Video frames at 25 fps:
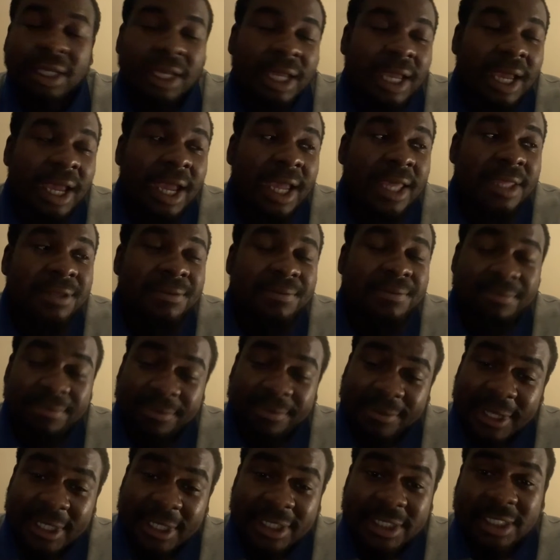And
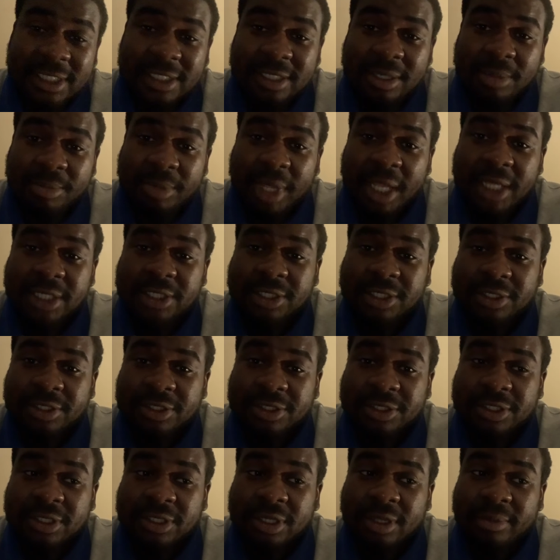this a major
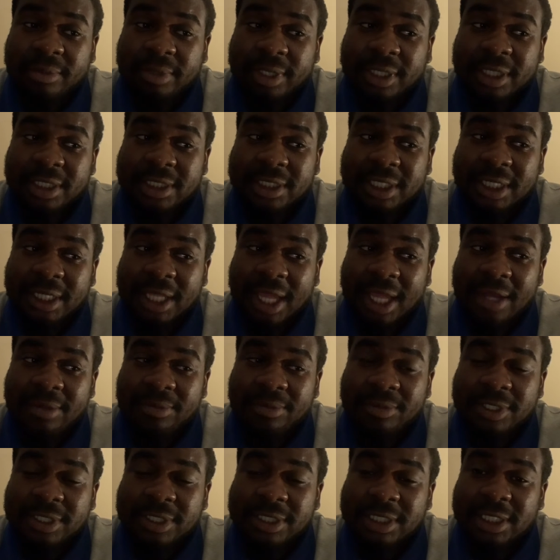concern because, again,
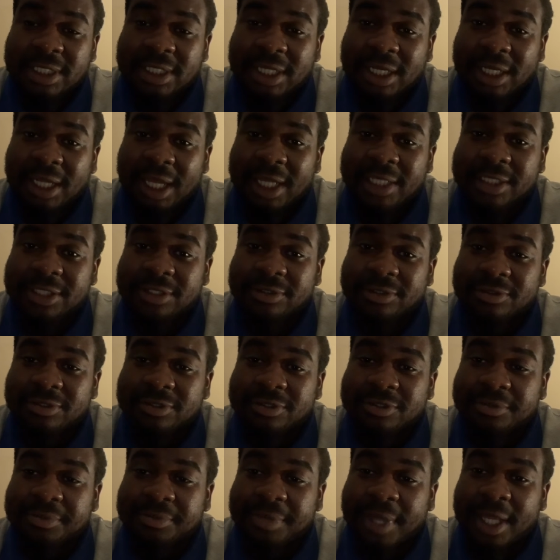we've seen the likes of
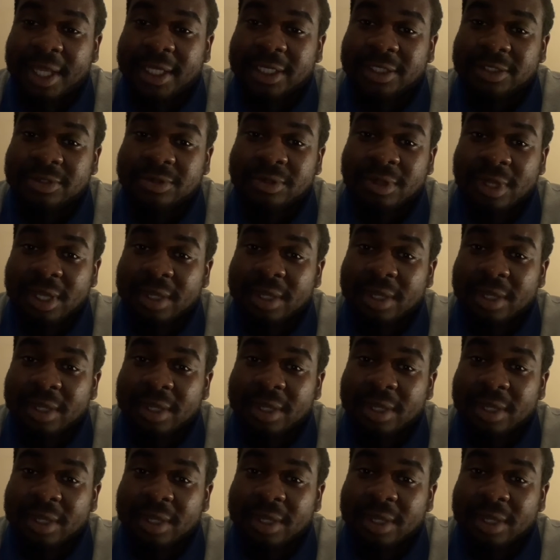Crystal Palace.